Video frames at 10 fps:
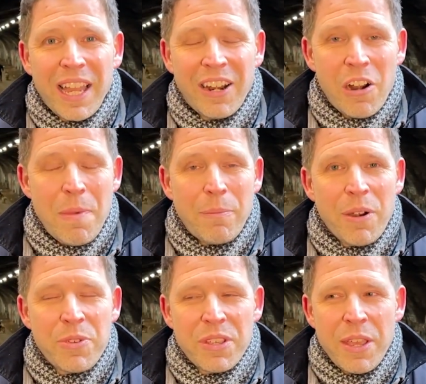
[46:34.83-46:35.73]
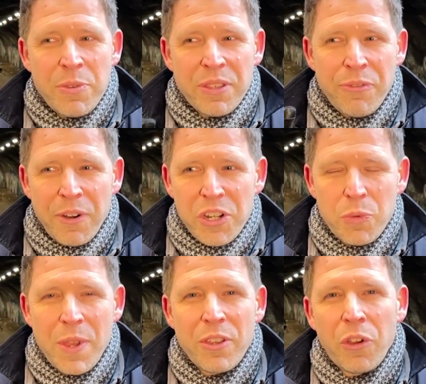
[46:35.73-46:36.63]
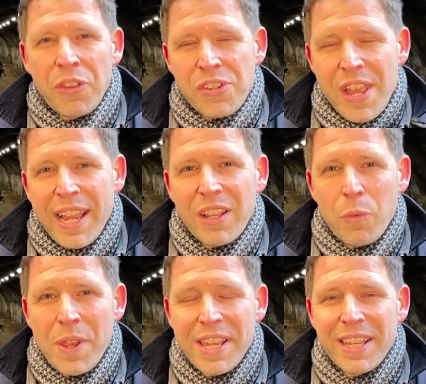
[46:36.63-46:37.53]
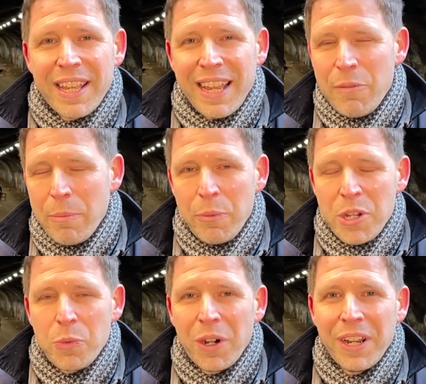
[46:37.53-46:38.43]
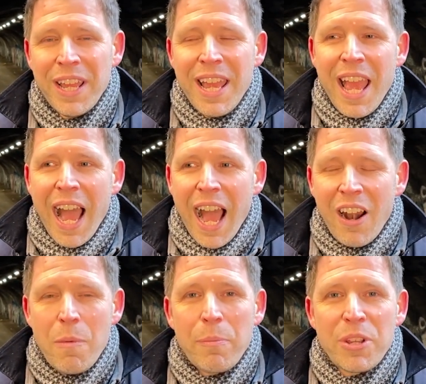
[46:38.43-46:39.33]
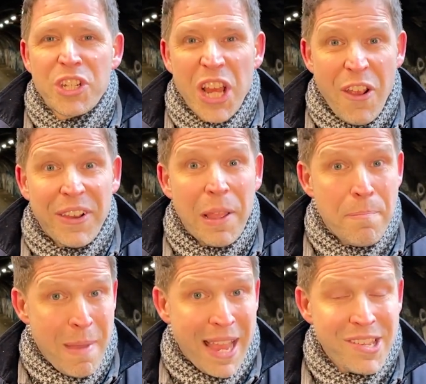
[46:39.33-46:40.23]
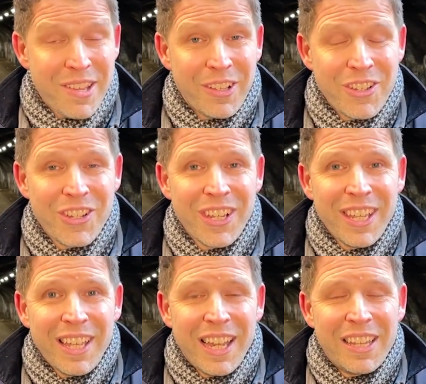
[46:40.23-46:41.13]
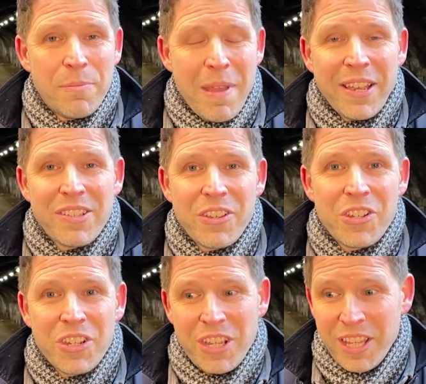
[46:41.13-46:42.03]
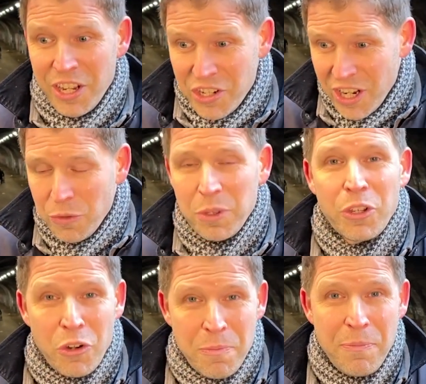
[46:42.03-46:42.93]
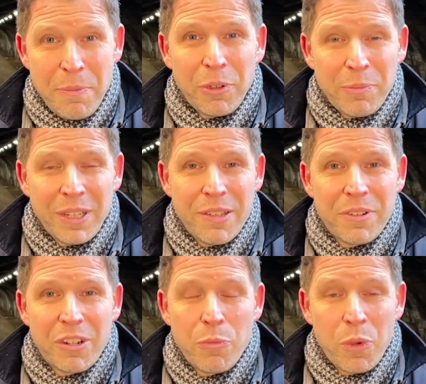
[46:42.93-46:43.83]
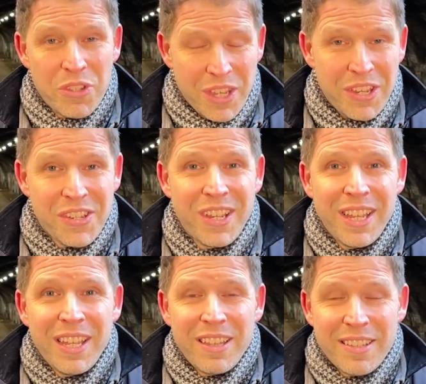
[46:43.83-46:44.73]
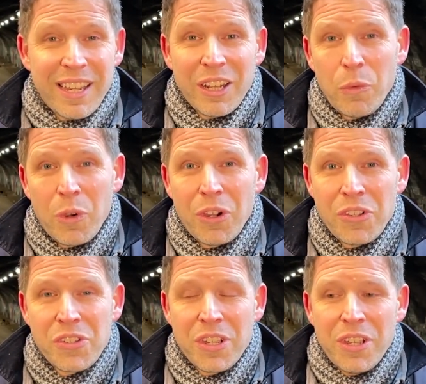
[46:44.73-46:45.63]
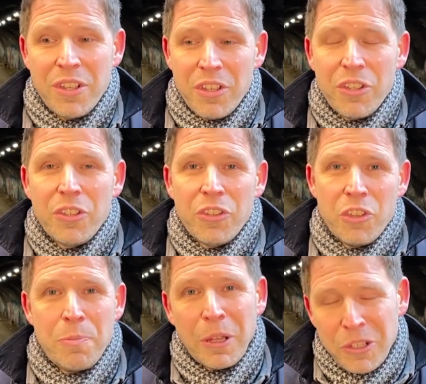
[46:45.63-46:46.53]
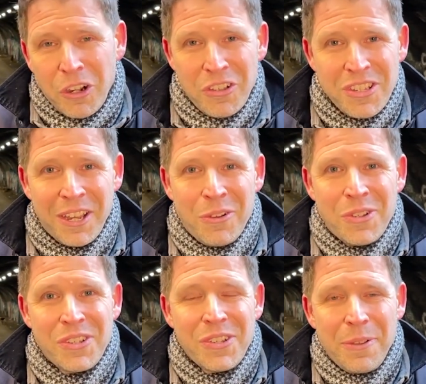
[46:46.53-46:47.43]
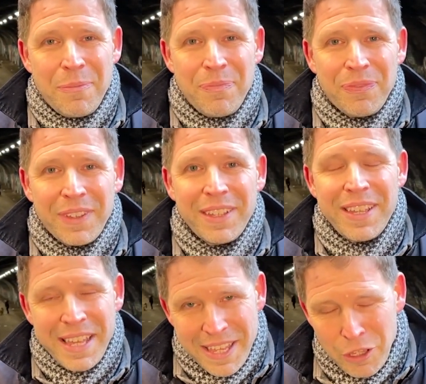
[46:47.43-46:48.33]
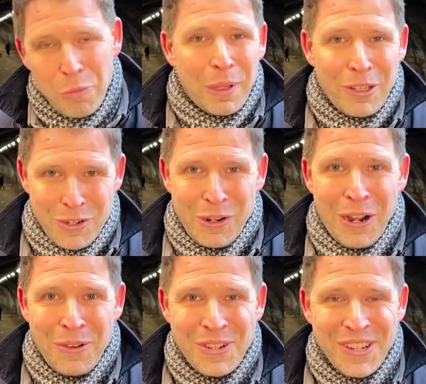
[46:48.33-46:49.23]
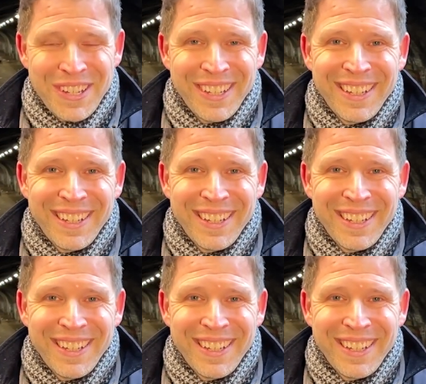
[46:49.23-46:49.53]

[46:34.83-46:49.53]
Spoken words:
And I remember it was the first week or the second week. I can't remember which one. I remember sharing a message. And the message that I shared with the group of people in my living room was this. The title was, you build God's house, he'll build your house.